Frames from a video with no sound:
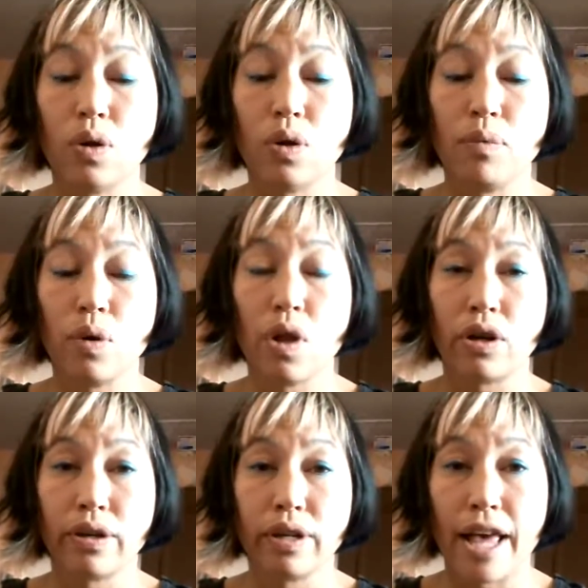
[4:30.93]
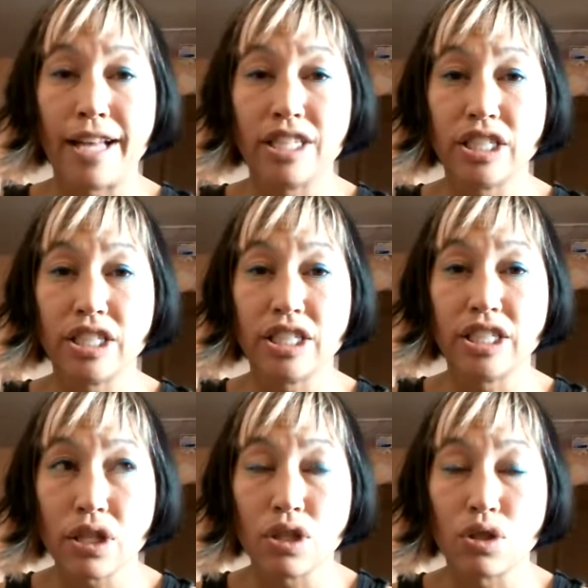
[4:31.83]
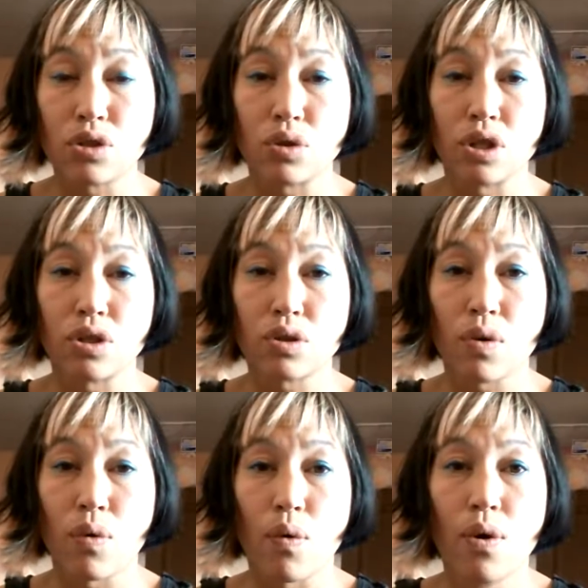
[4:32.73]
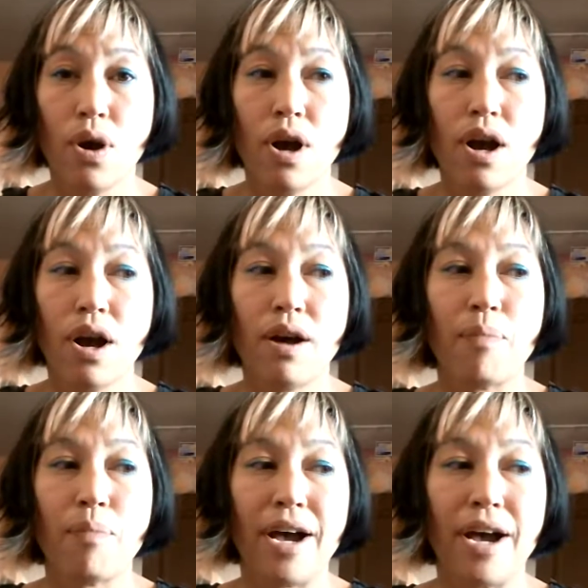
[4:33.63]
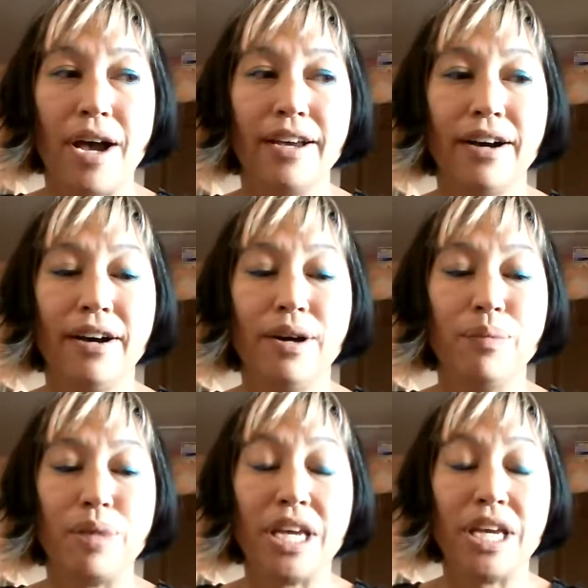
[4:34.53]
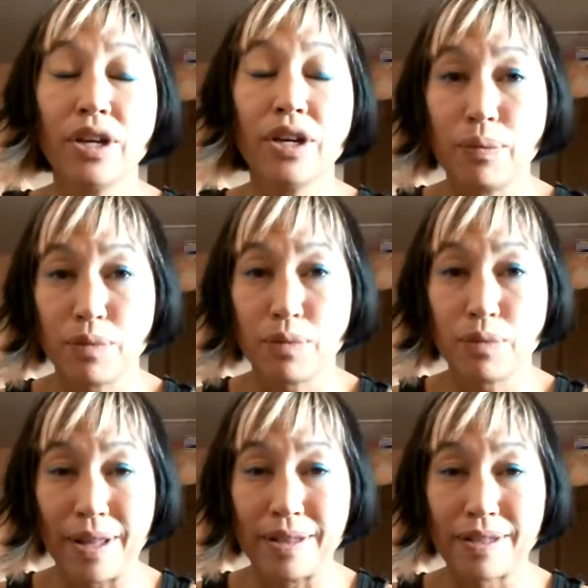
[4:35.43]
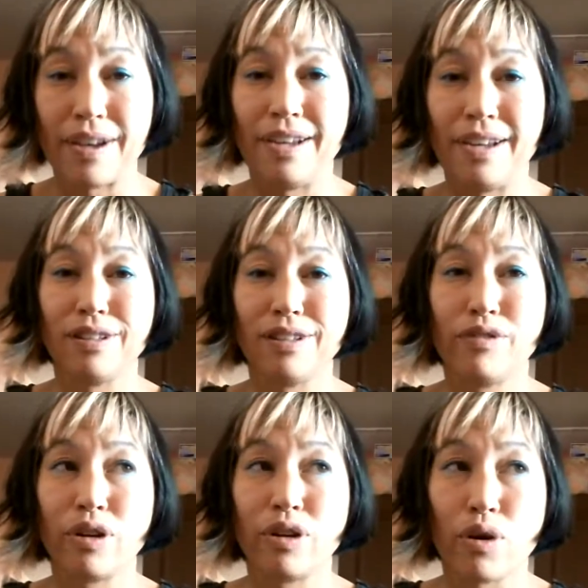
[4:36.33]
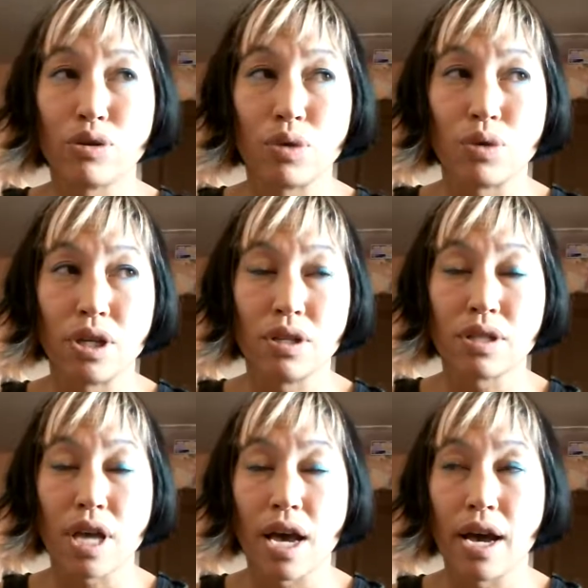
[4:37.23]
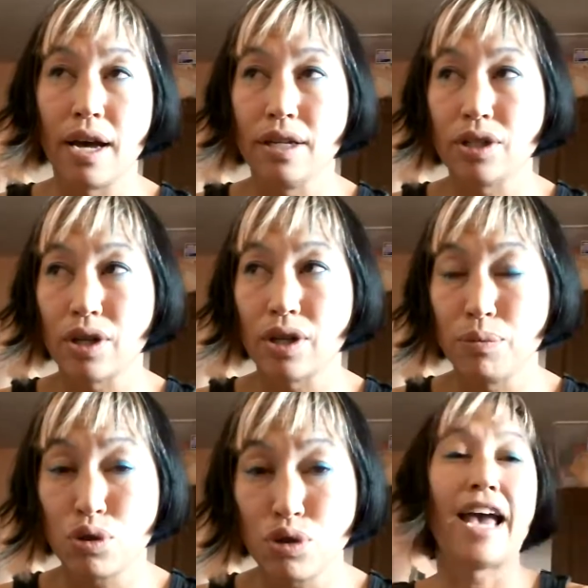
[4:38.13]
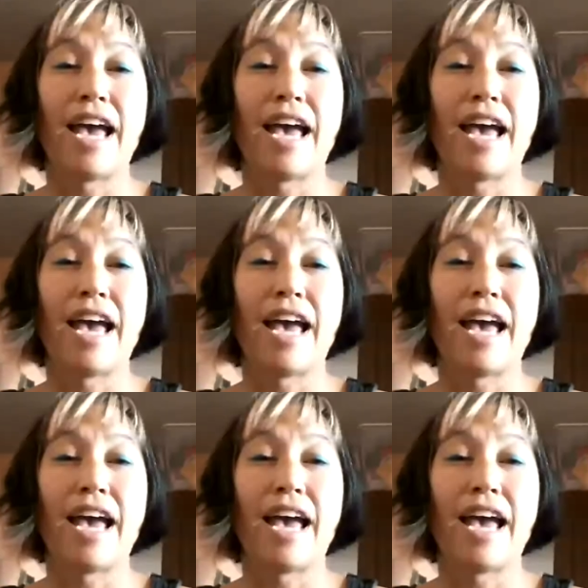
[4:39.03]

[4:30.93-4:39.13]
I'm no longer in the education industry, so my income depends on delivering groceries and stripping it,